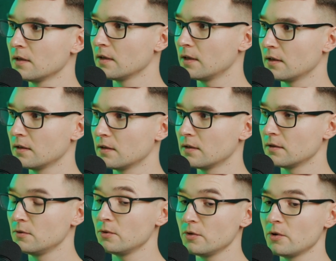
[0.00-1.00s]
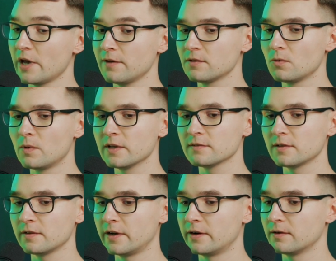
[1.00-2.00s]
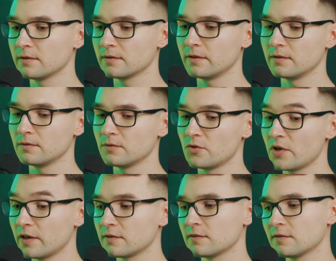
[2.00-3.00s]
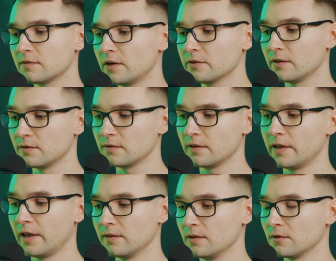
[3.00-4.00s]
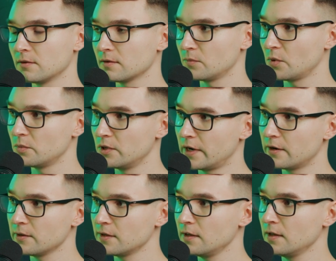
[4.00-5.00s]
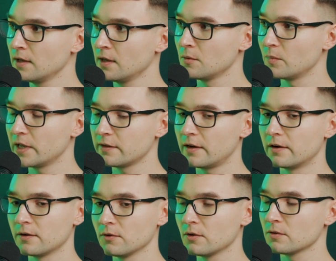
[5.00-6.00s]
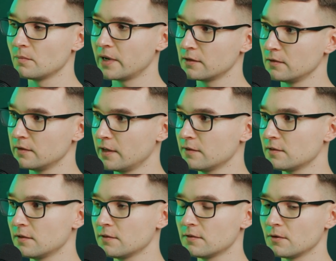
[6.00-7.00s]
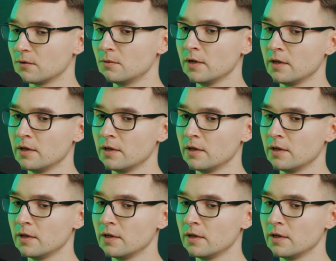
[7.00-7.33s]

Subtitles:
You have the ones that are just started gaining popularity but are not battle tested, so